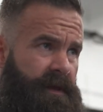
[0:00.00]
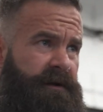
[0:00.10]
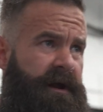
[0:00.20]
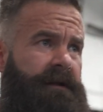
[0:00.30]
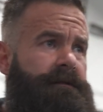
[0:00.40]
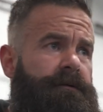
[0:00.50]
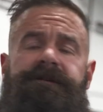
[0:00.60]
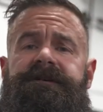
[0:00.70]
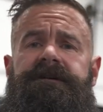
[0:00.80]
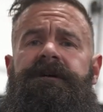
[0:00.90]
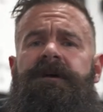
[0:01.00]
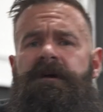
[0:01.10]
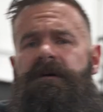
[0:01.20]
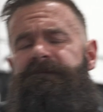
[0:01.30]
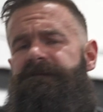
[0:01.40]
you're not a loser
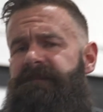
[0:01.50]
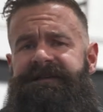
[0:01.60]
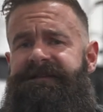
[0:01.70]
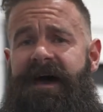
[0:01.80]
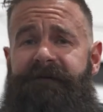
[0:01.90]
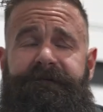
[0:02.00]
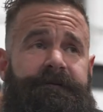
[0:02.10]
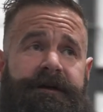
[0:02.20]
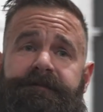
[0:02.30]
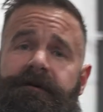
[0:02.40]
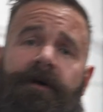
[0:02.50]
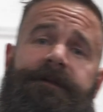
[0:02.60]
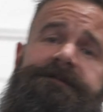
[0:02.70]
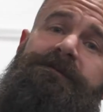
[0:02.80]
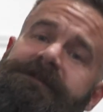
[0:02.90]
for missing that free throw
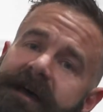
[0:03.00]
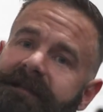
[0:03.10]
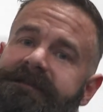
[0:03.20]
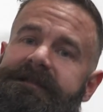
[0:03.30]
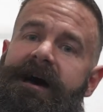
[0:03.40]
with 2 seconds